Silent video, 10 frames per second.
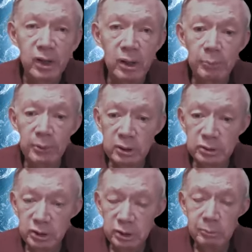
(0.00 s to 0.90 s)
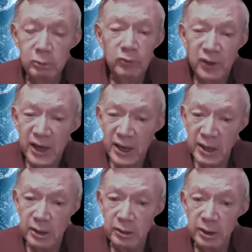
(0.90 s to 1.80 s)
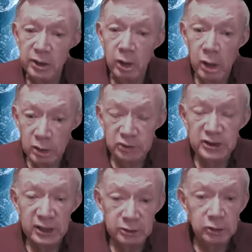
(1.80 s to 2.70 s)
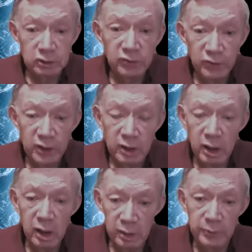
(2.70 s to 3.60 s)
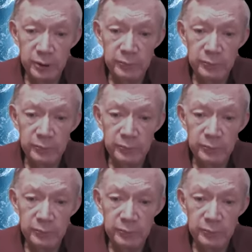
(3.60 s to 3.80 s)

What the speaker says: ability to move ahead in all sectors of the economy.